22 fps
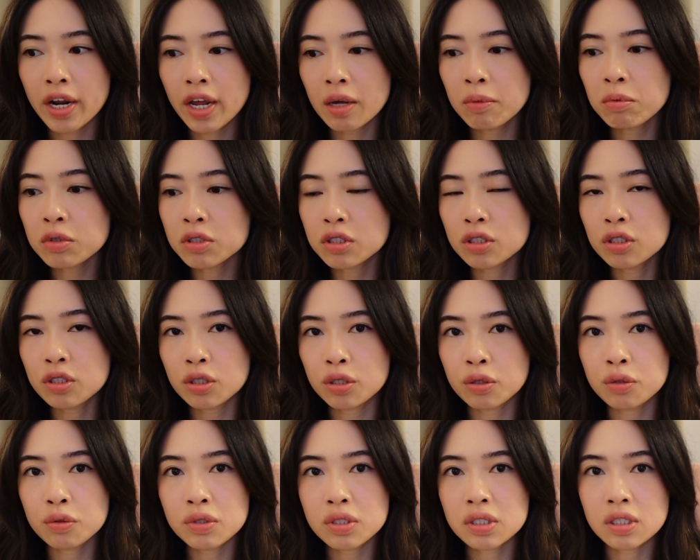able to
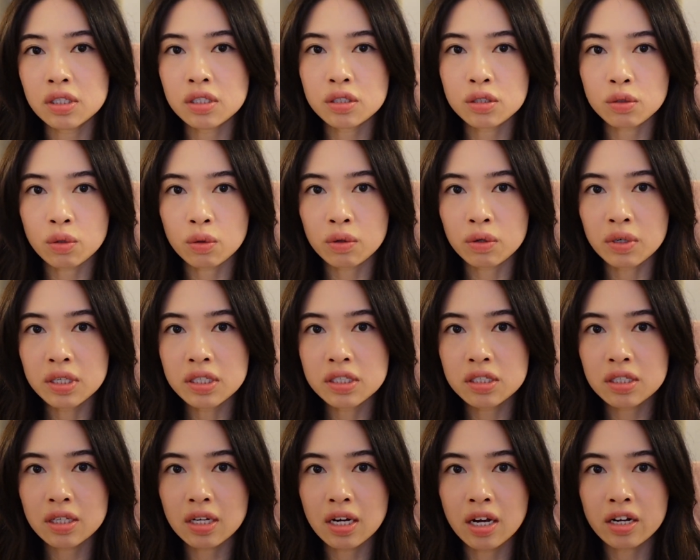use these stories
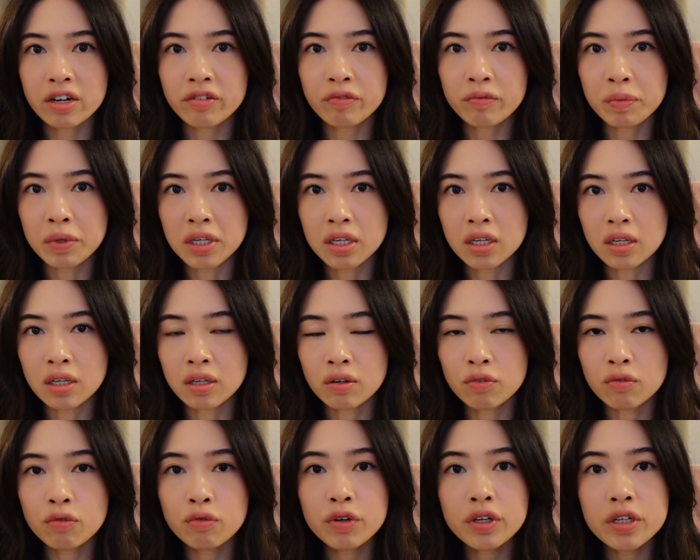to kind of be
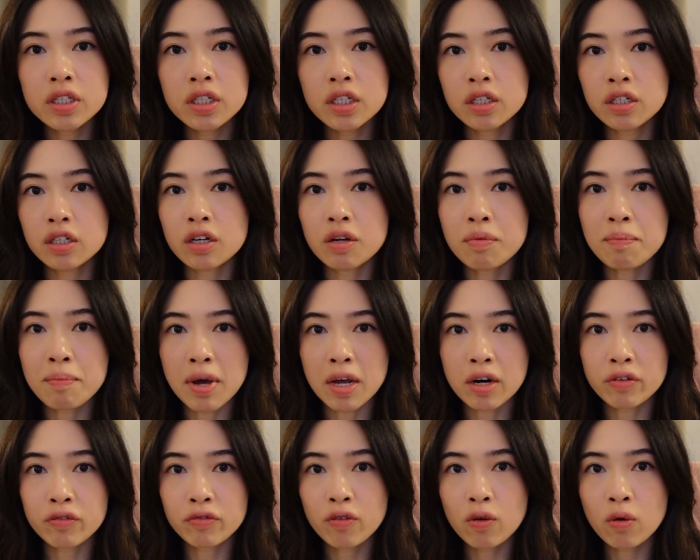really good
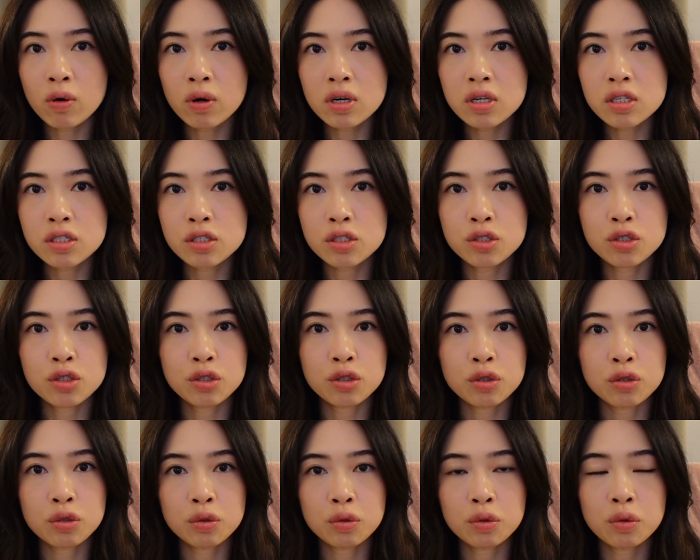metaphors
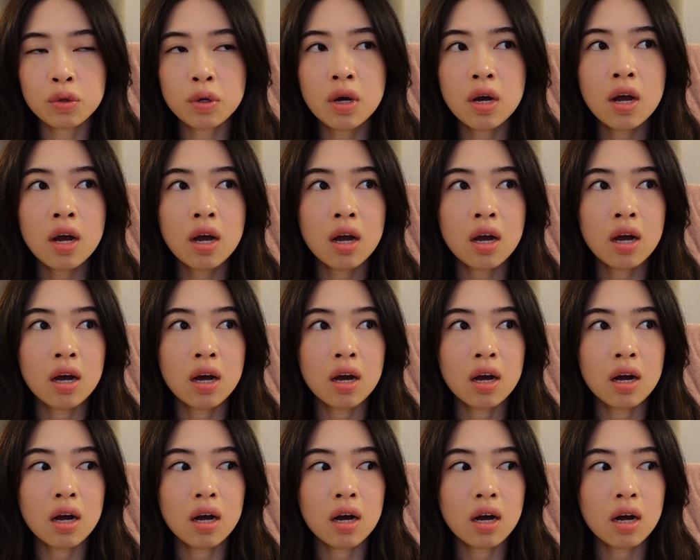to
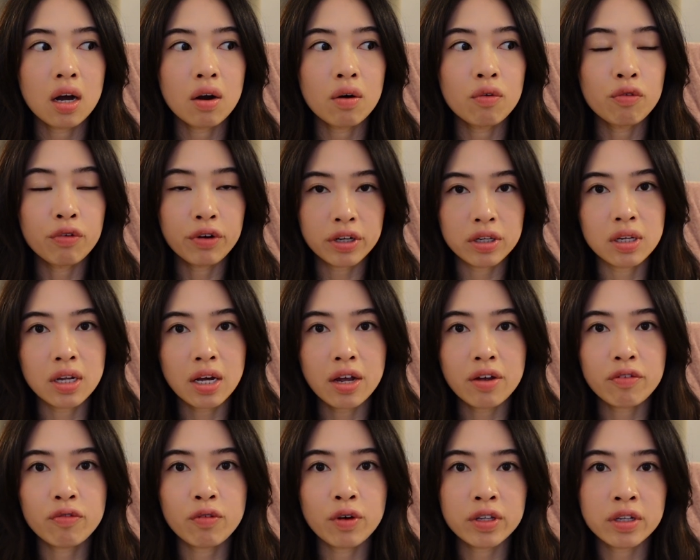real
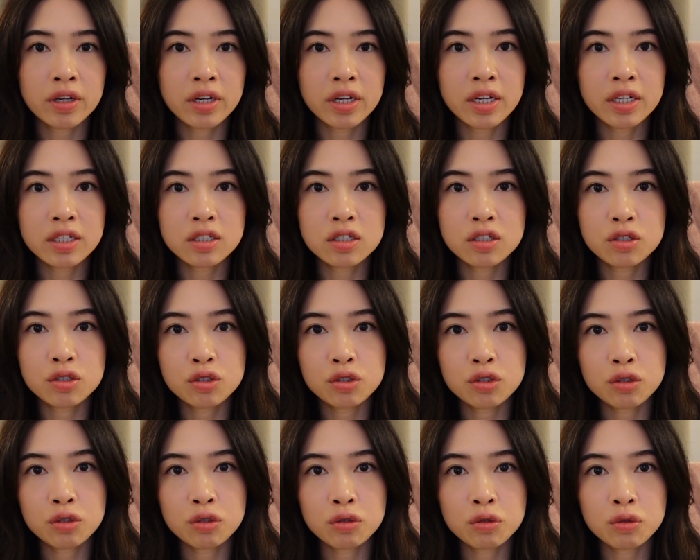life, whether it's
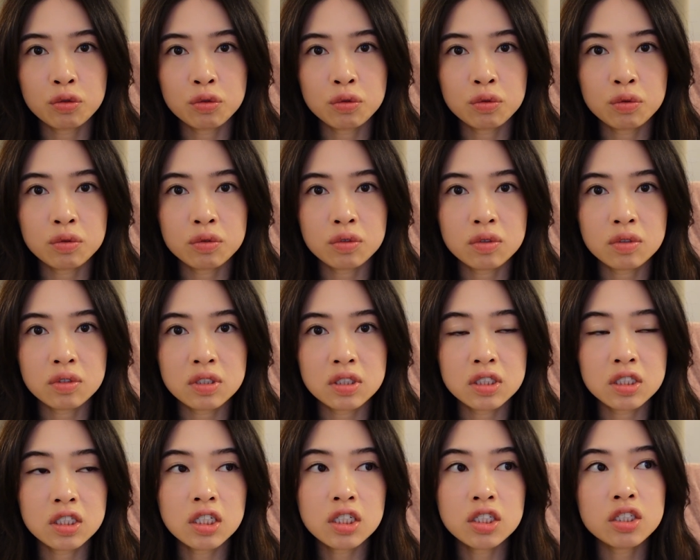to
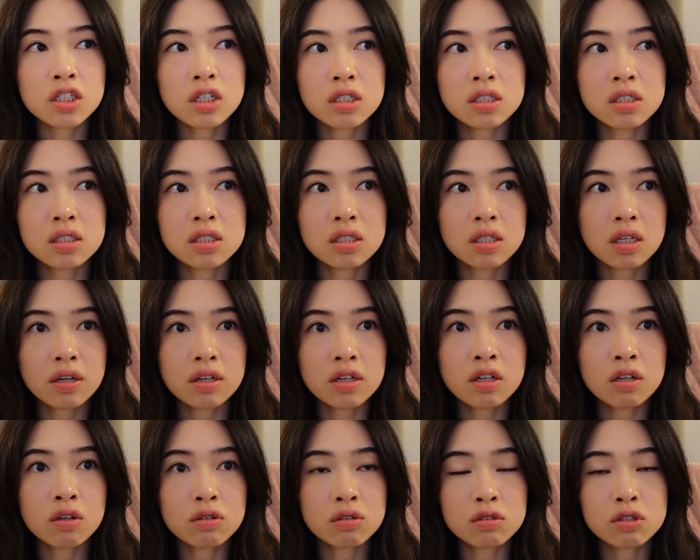teach us,
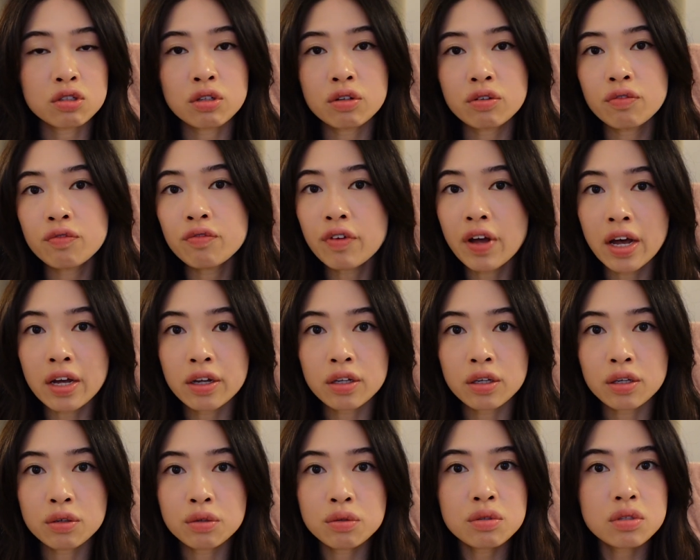certain
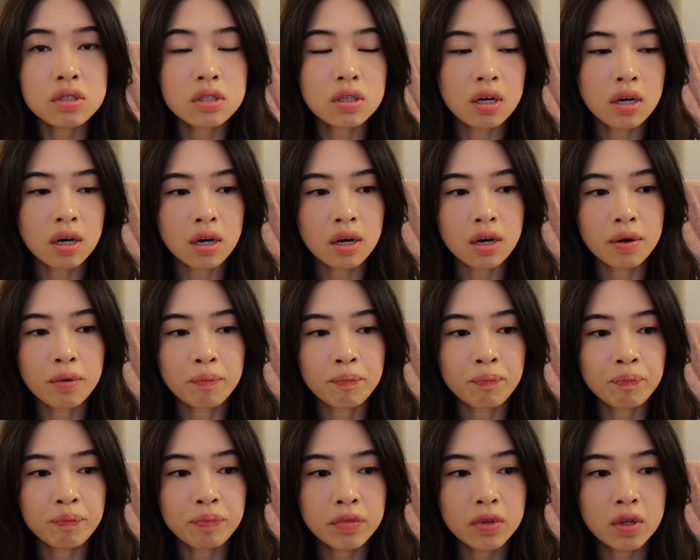values,
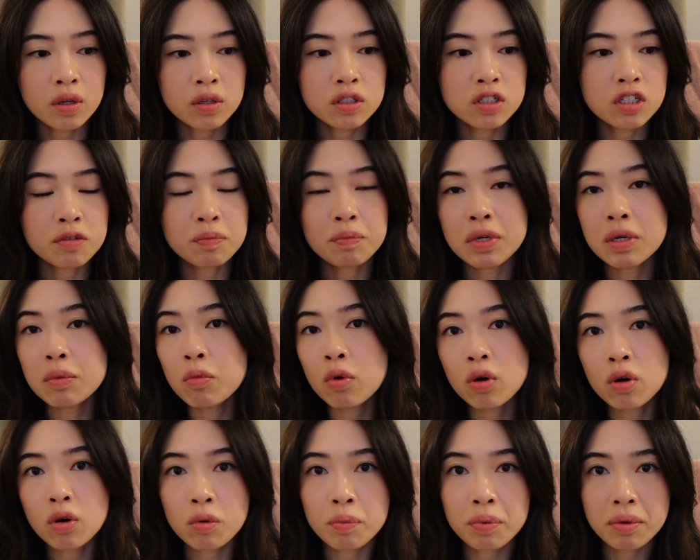to be
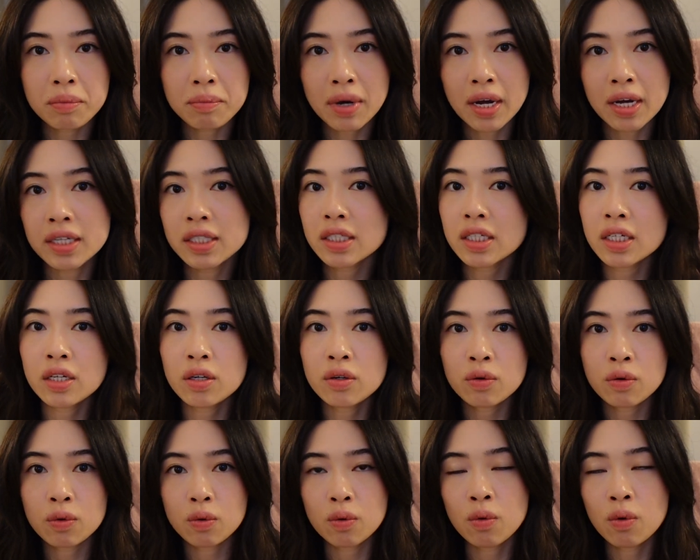more open-minded,
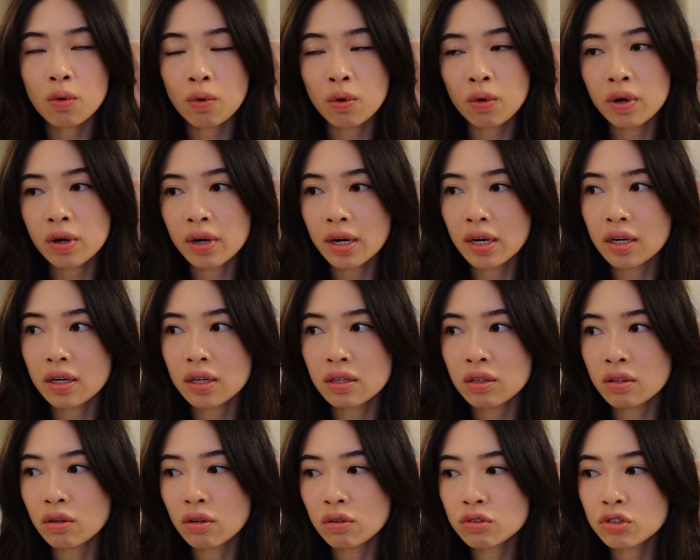or,
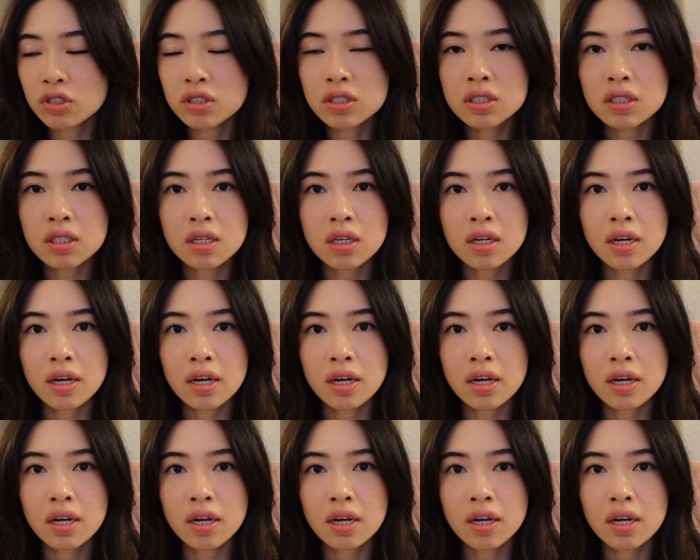just